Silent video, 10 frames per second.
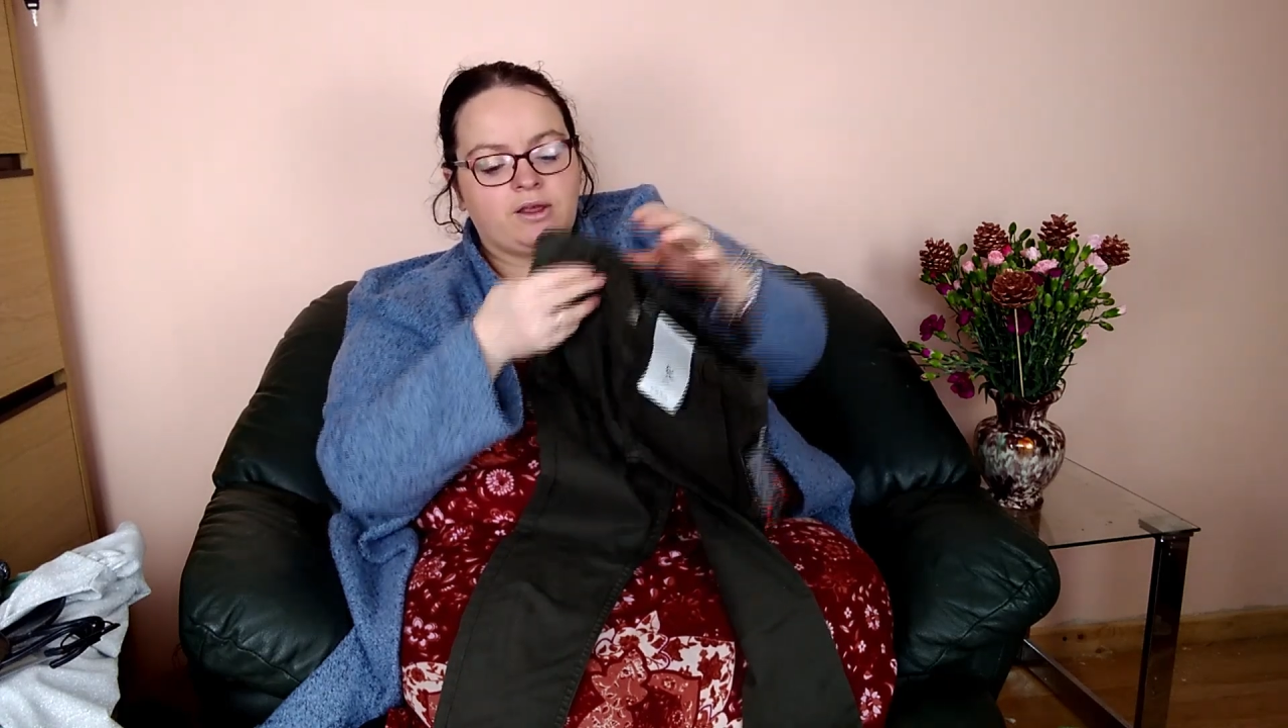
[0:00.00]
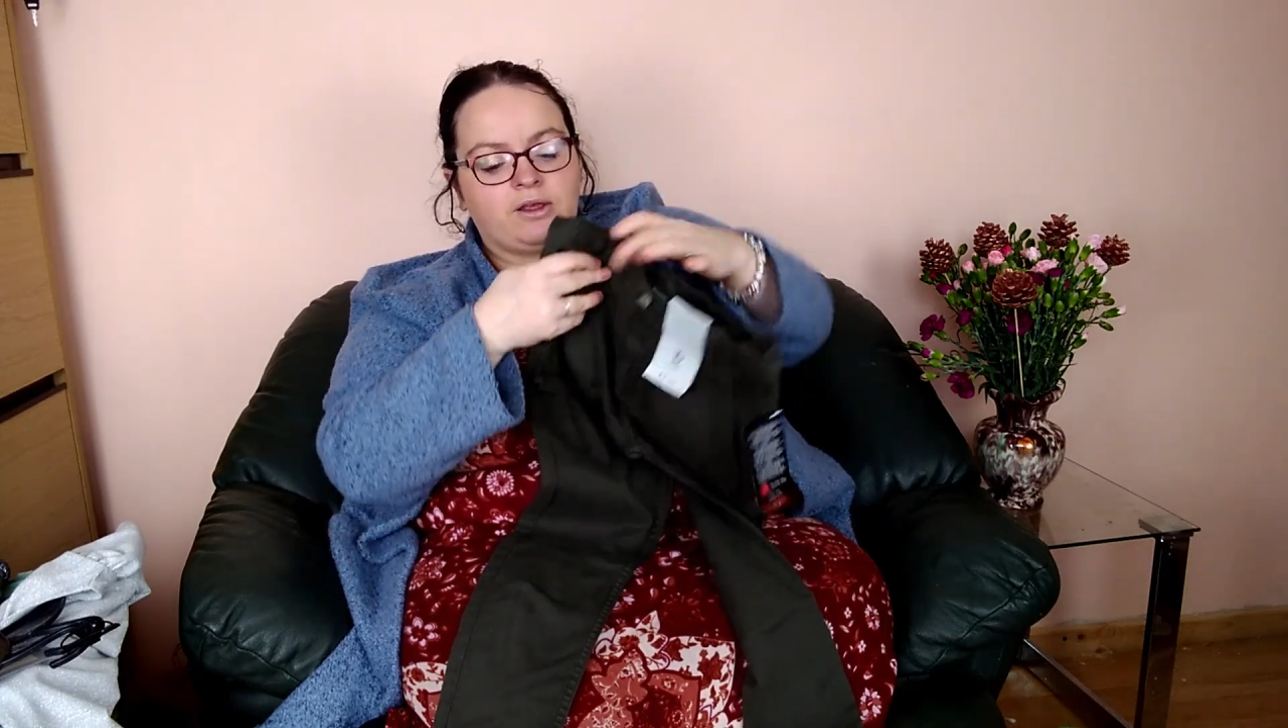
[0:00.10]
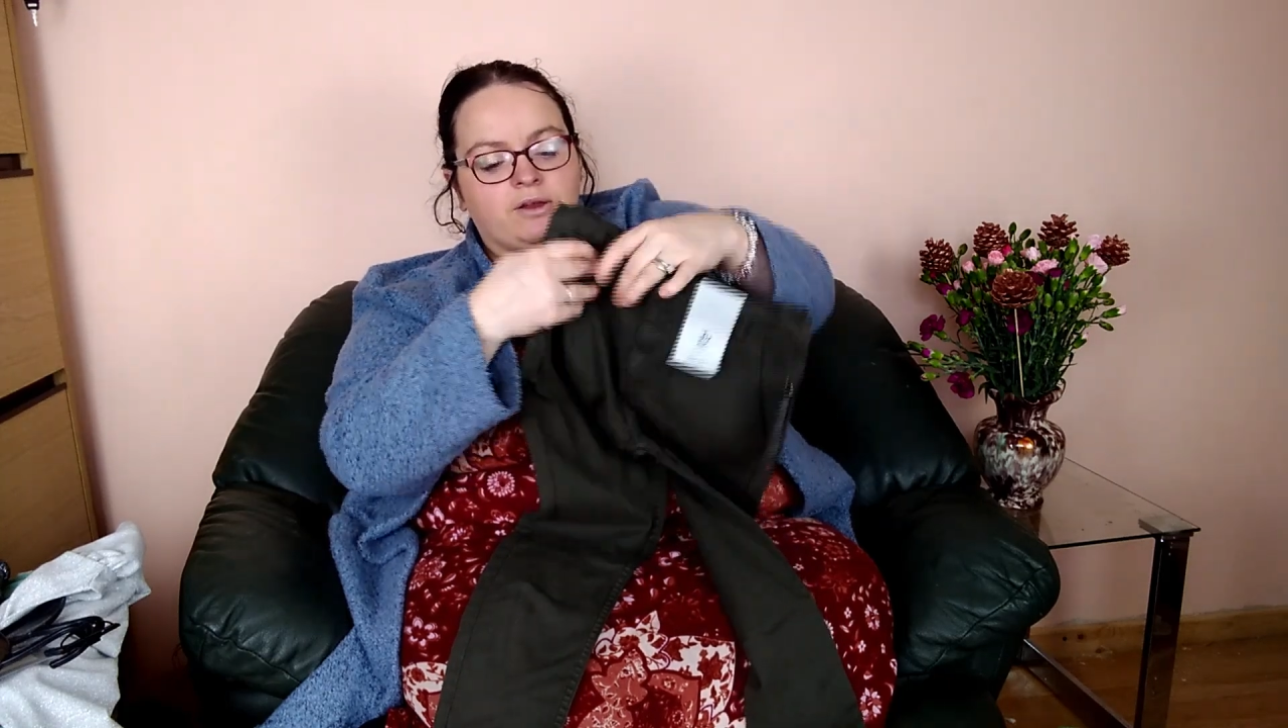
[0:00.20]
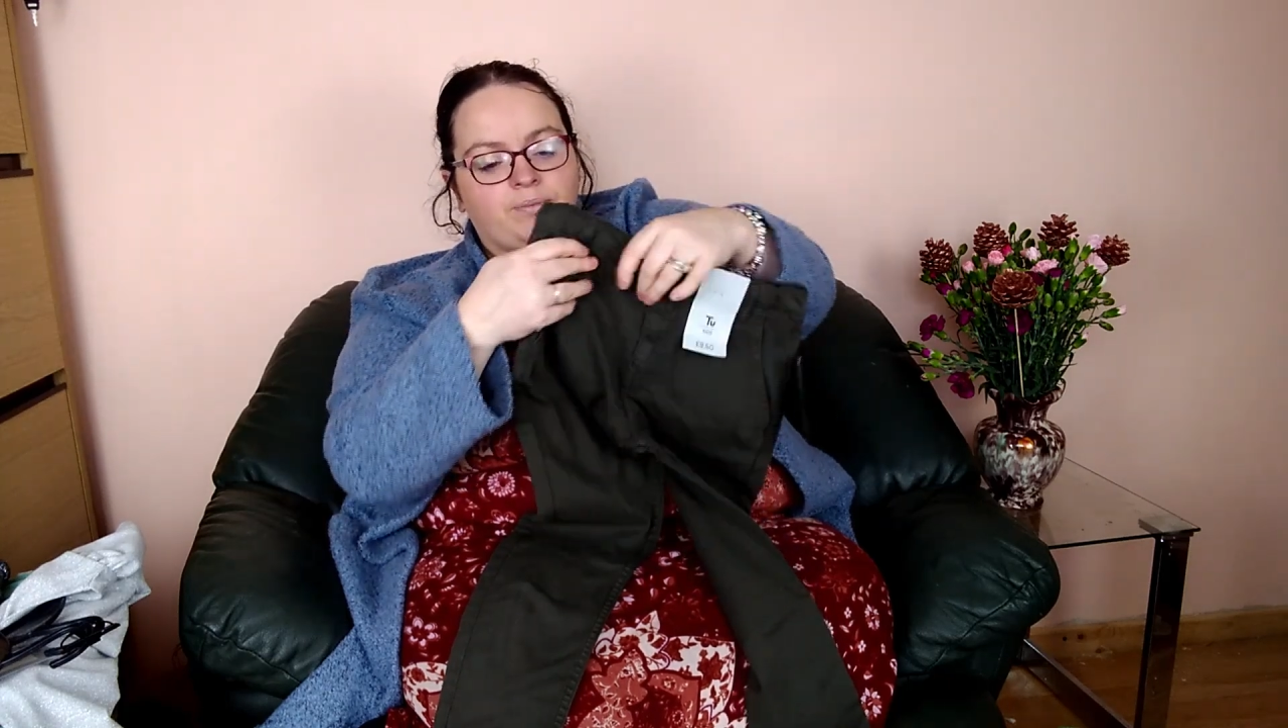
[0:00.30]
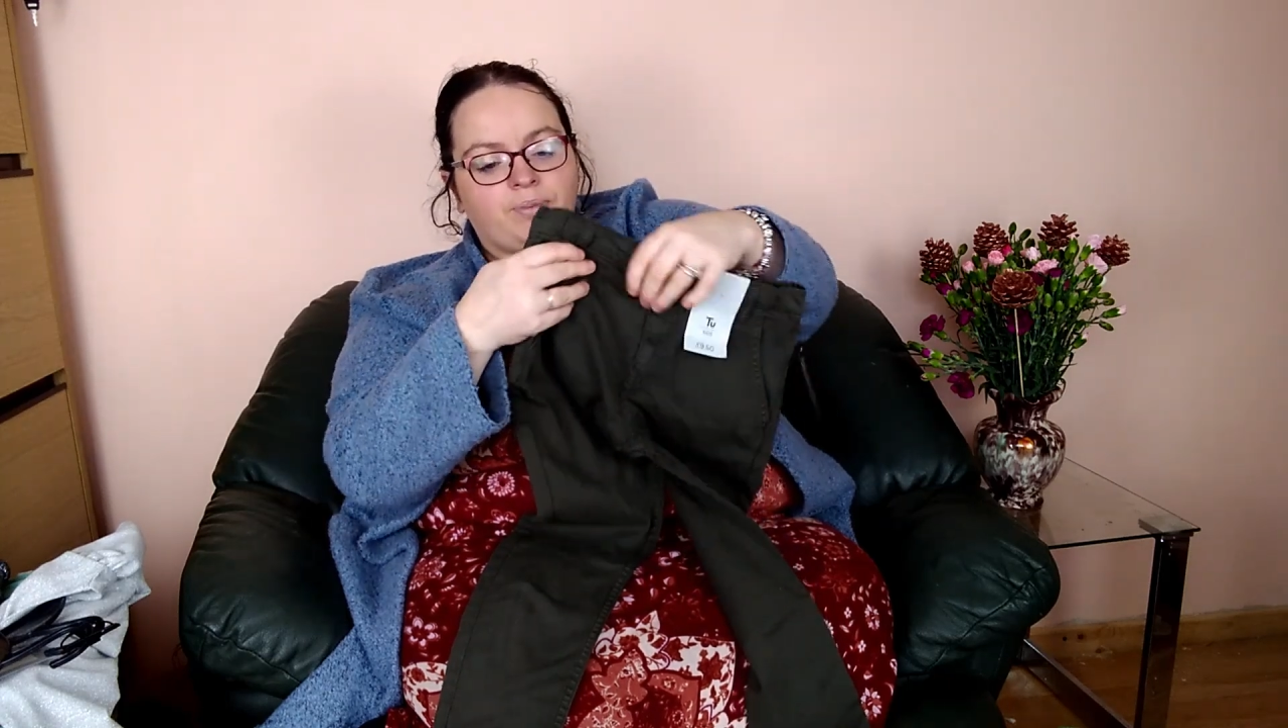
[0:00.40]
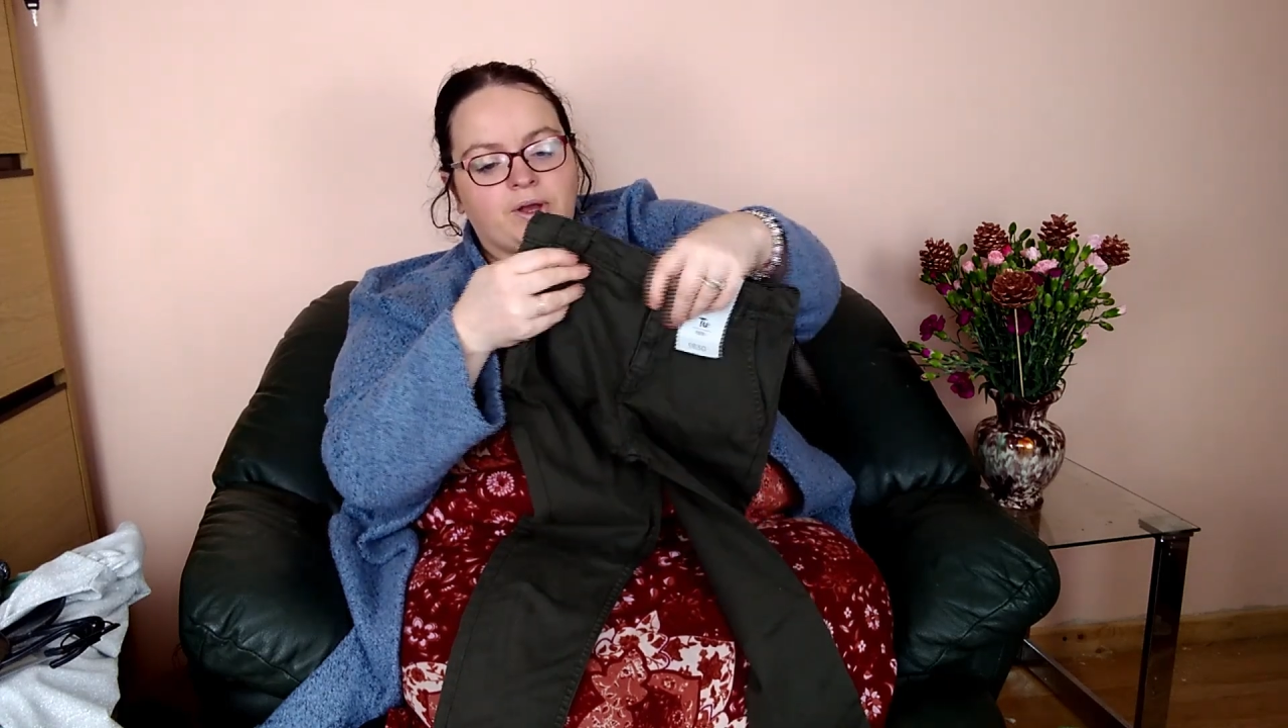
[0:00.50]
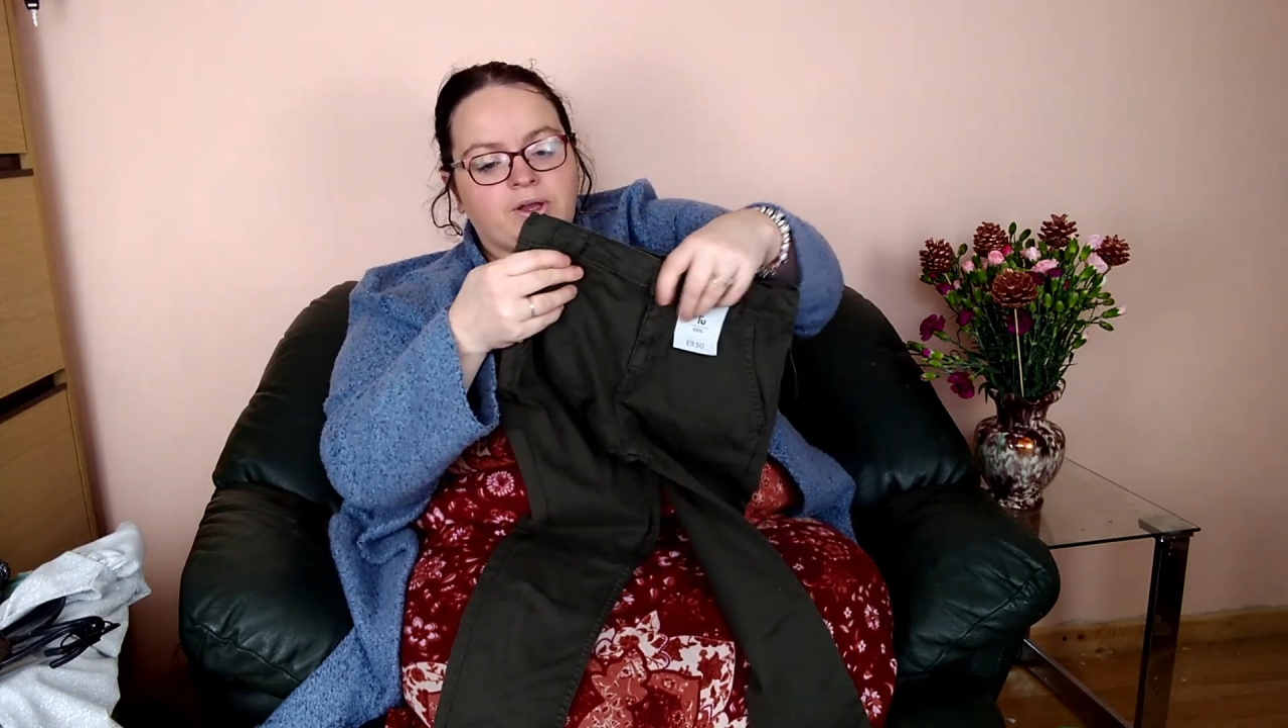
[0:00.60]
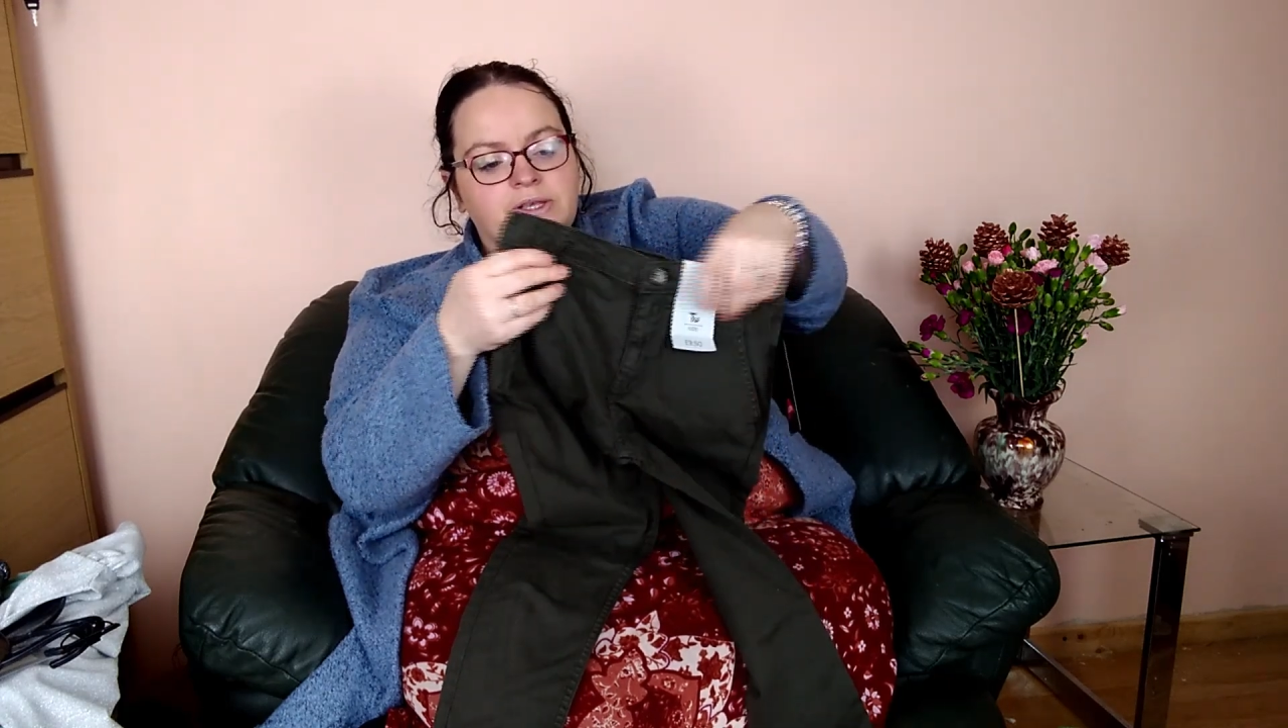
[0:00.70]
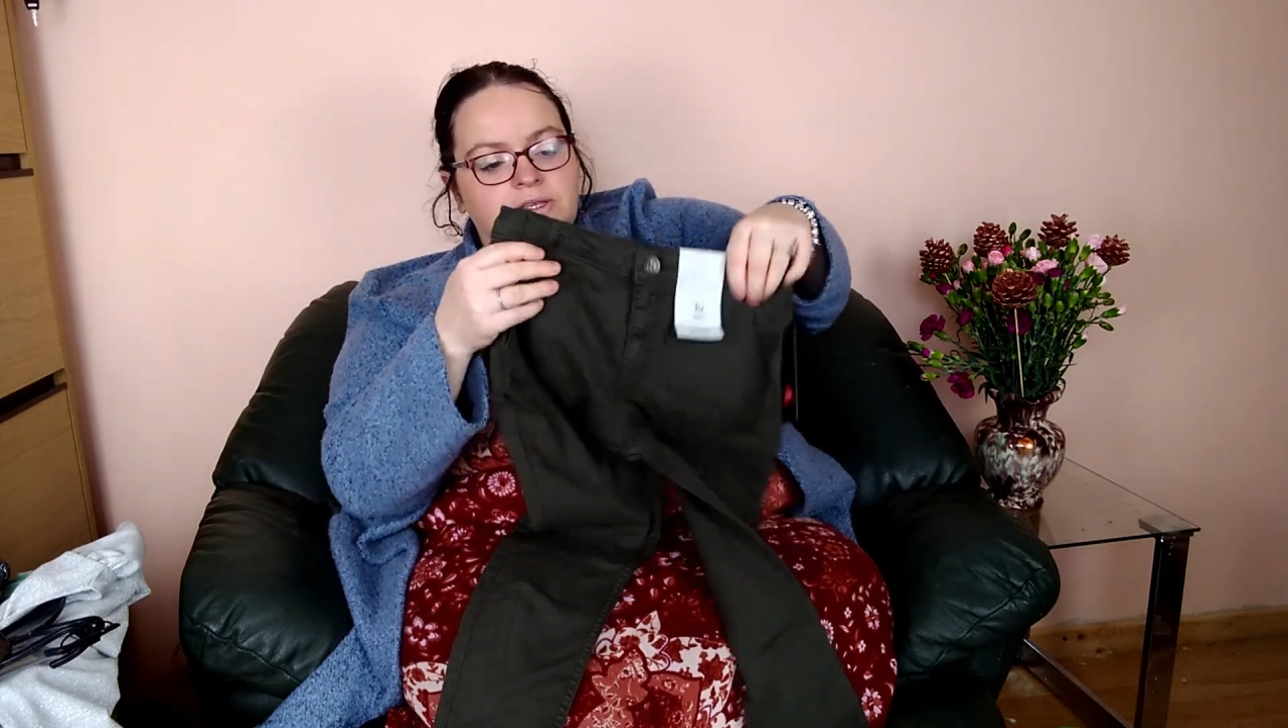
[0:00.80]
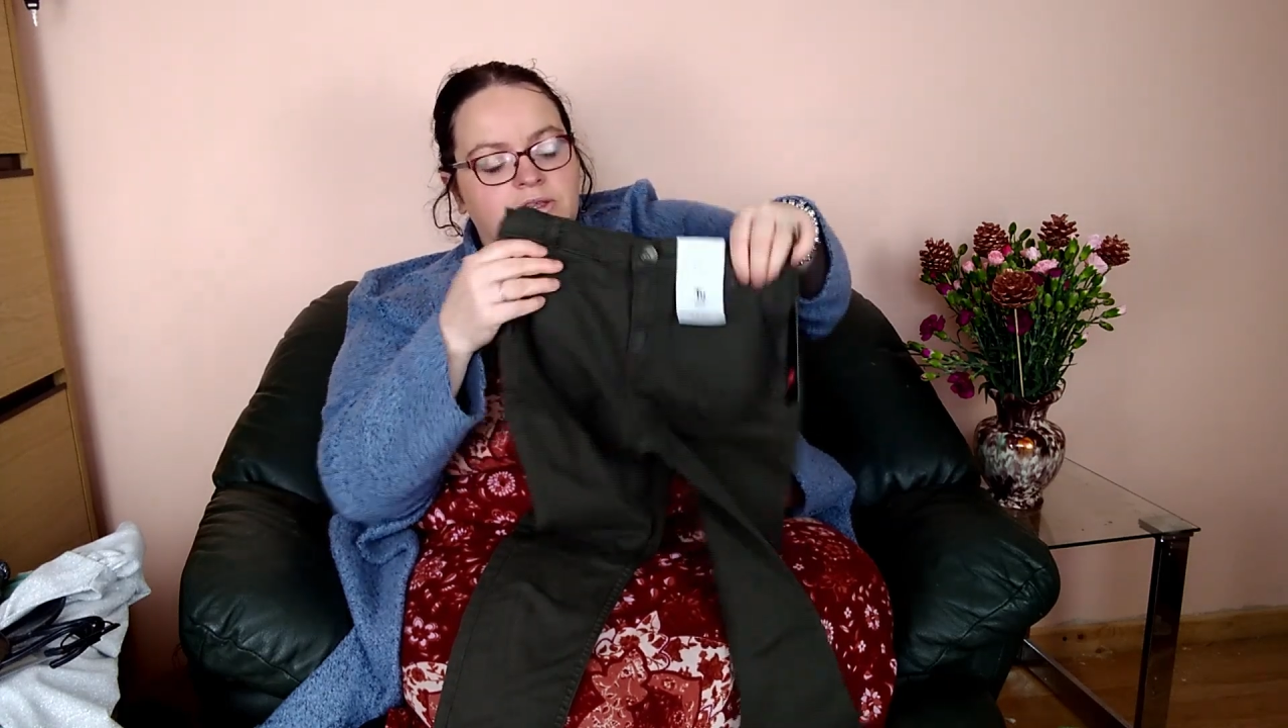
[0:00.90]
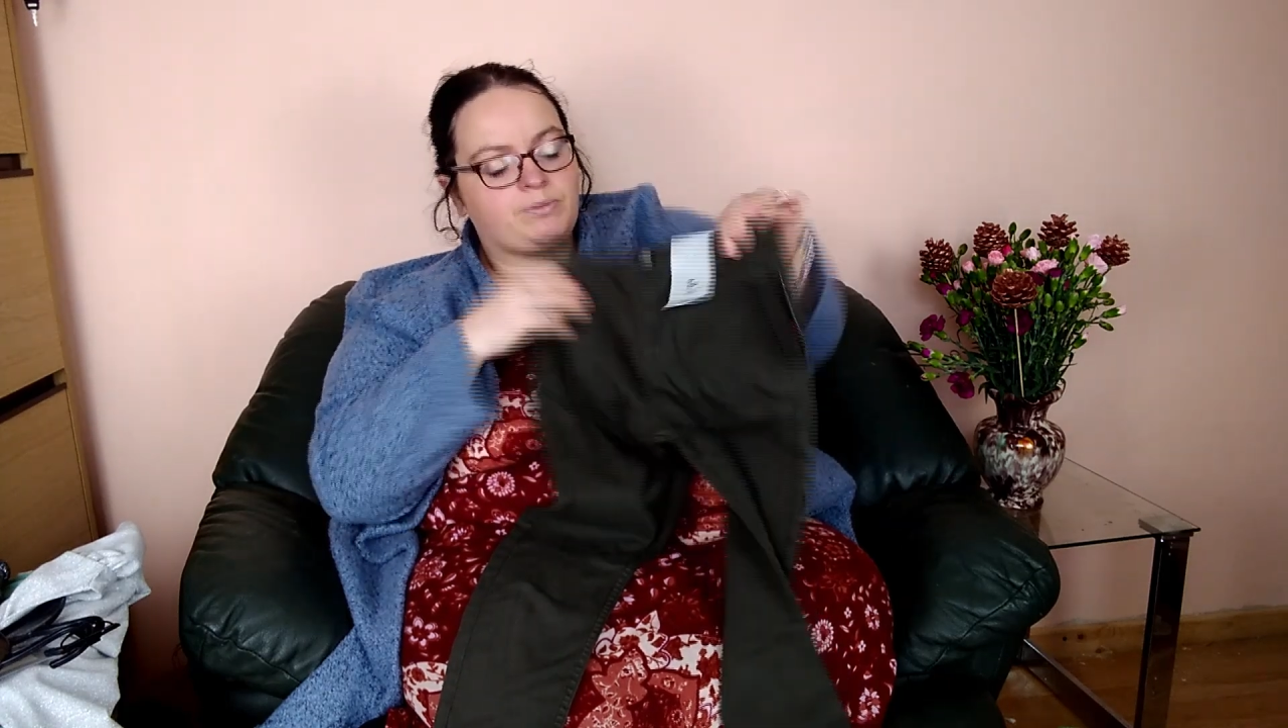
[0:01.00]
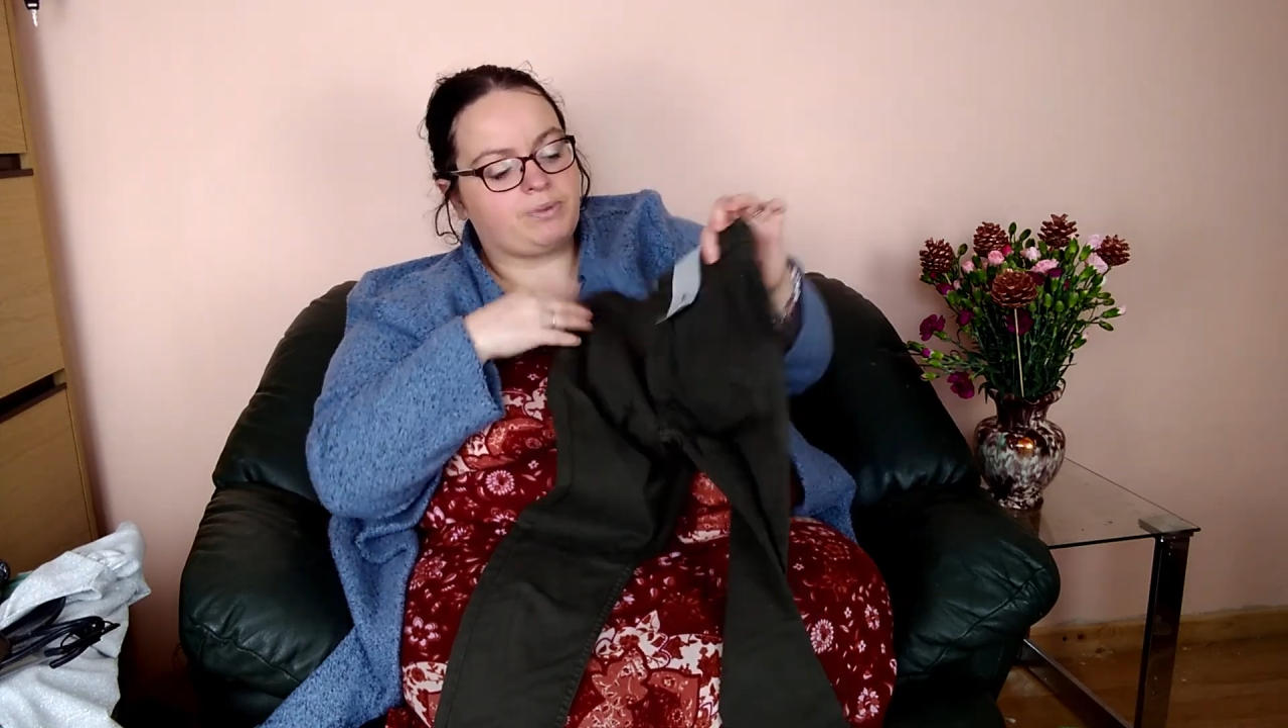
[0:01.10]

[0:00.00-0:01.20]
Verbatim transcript: You've got pockets at the